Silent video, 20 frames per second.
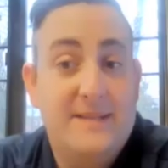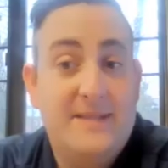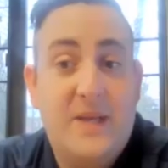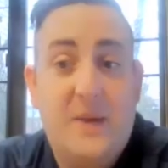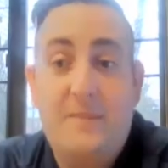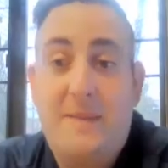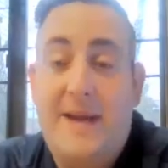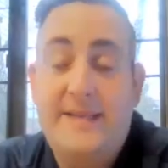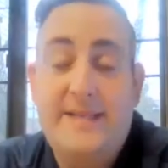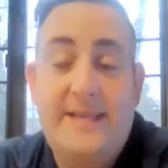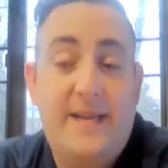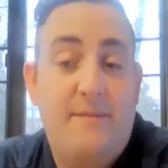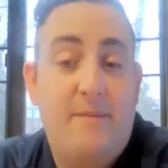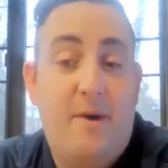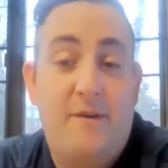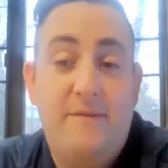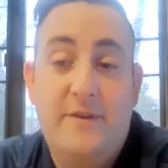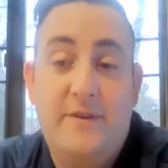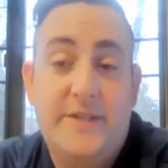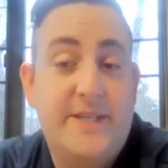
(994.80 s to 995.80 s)
so my team
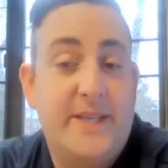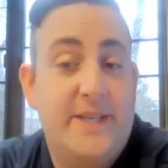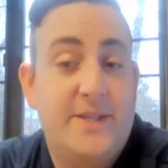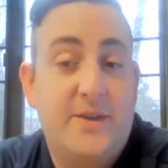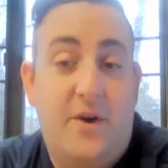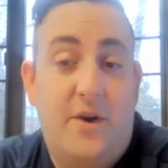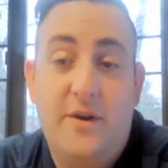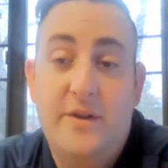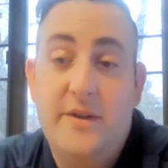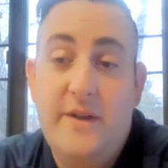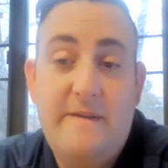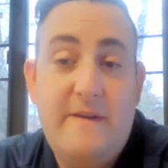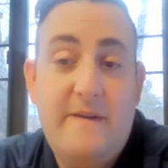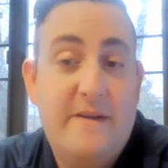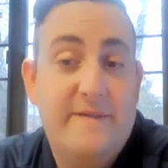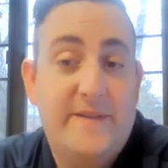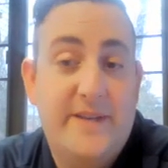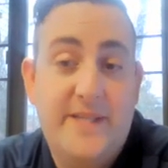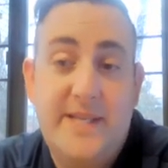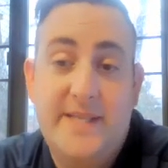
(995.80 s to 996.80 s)
oversees all of
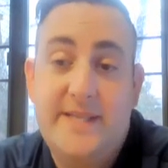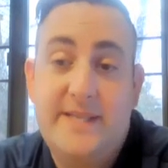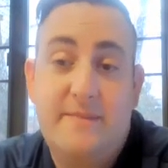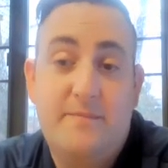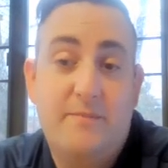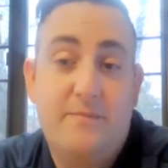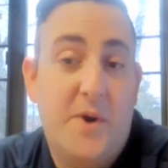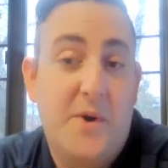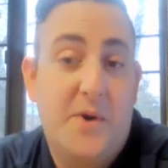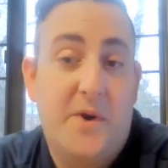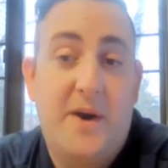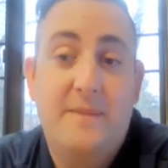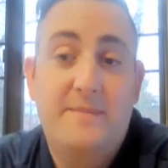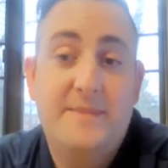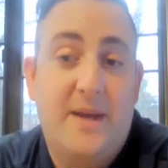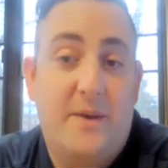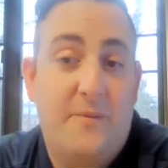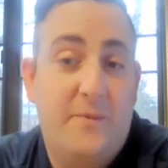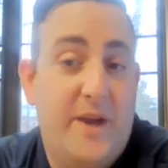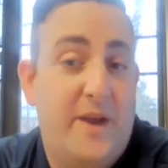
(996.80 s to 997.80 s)
our visits and programs
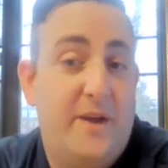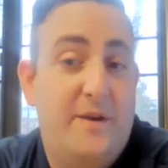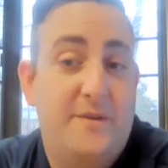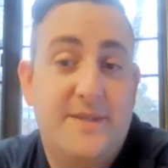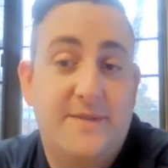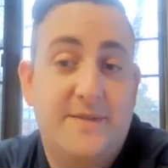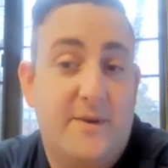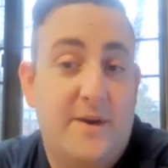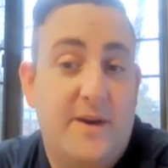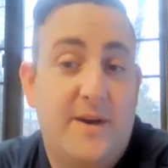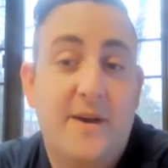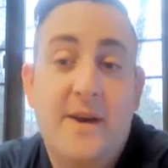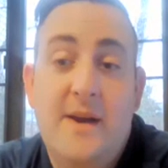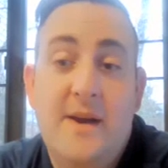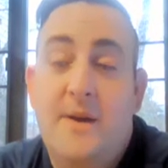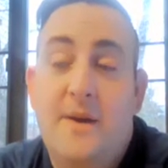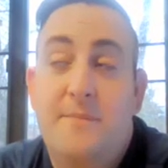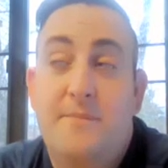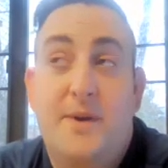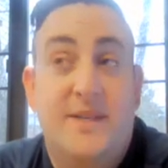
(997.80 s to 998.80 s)
that we host for
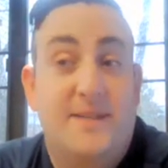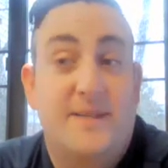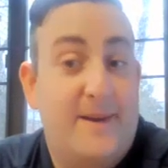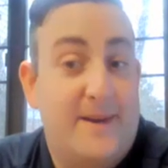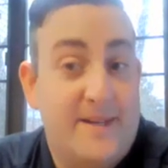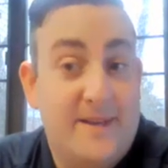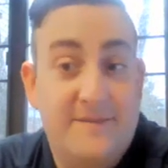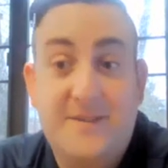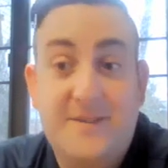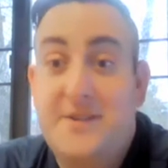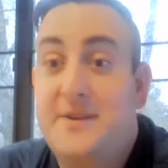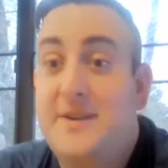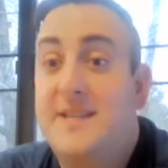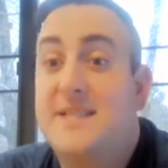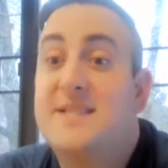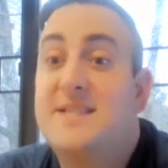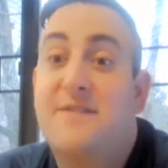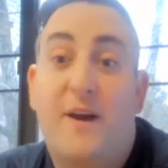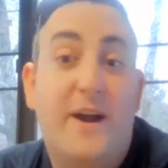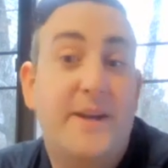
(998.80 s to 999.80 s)
prospective
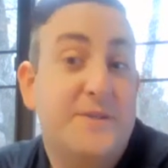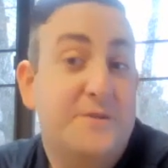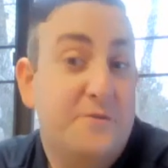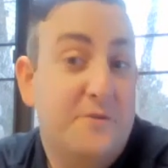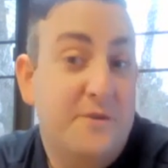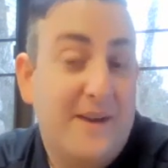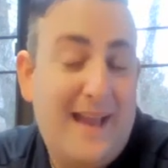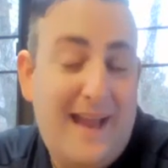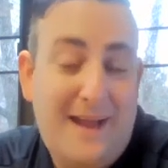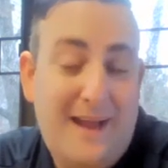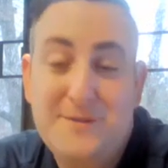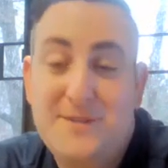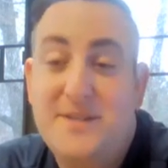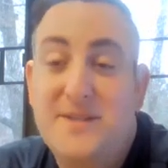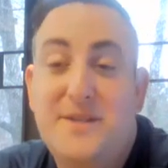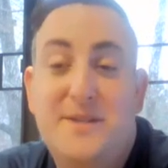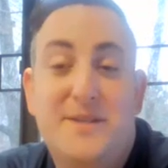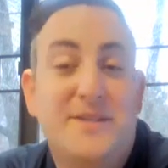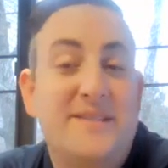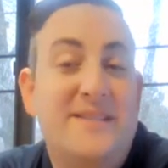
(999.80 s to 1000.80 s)
students, for high school
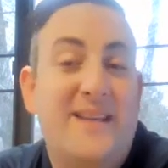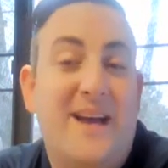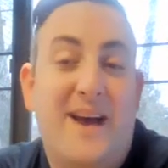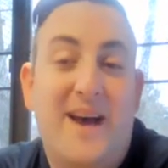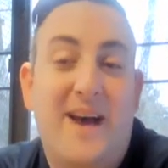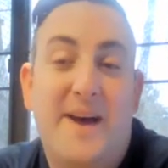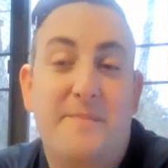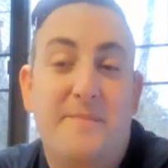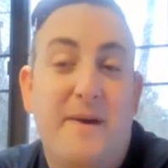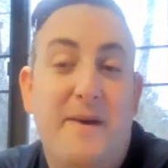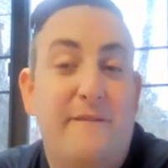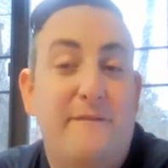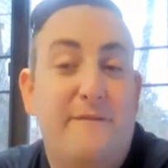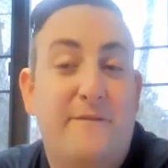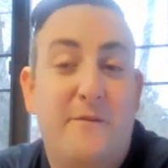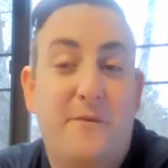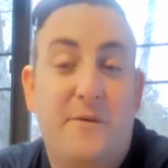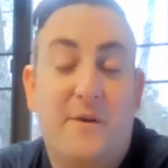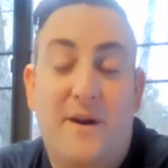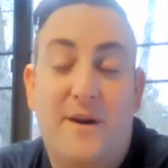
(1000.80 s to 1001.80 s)
counselors,
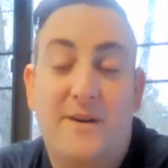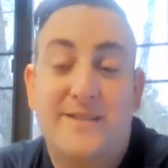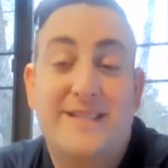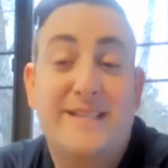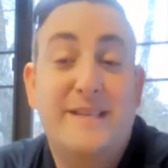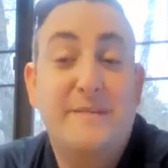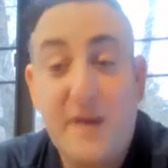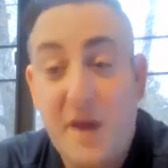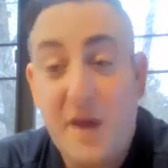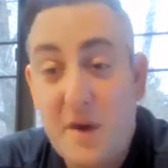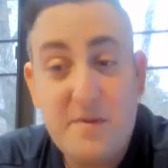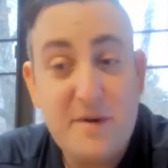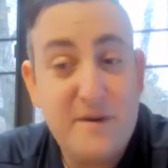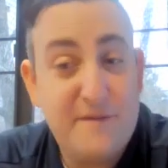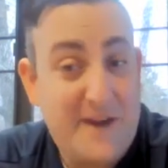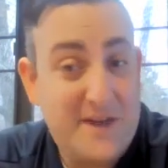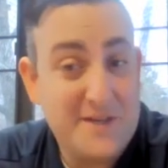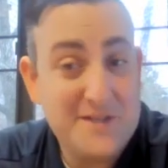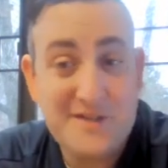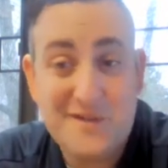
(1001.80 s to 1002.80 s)
for CBO
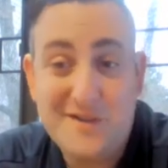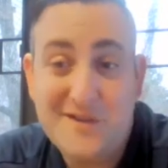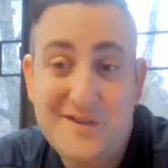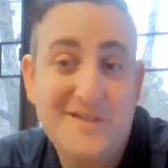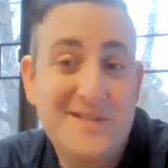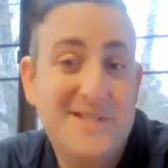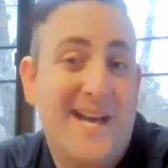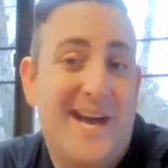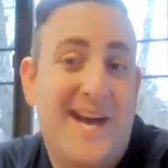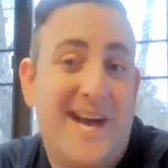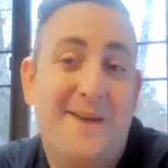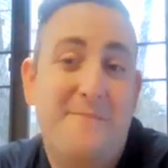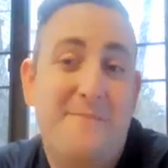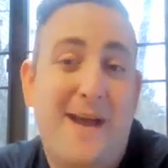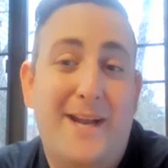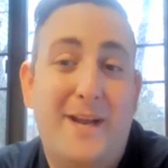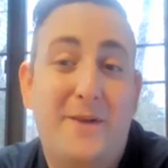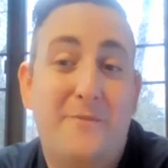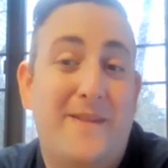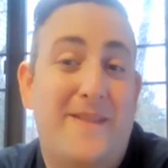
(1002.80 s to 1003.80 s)
professionals,
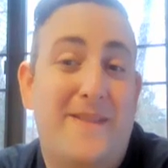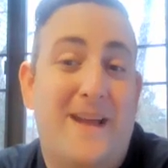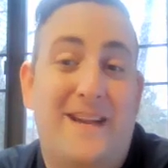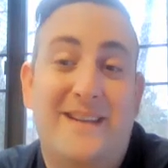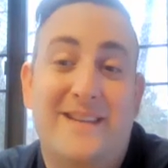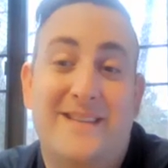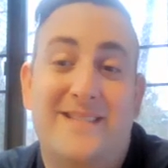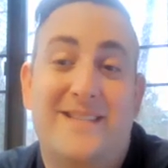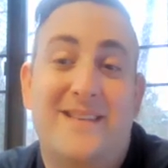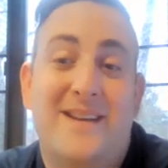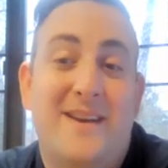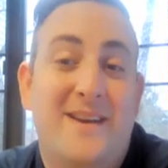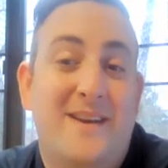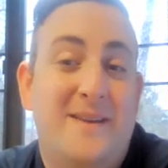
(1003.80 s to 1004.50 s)
anyone that is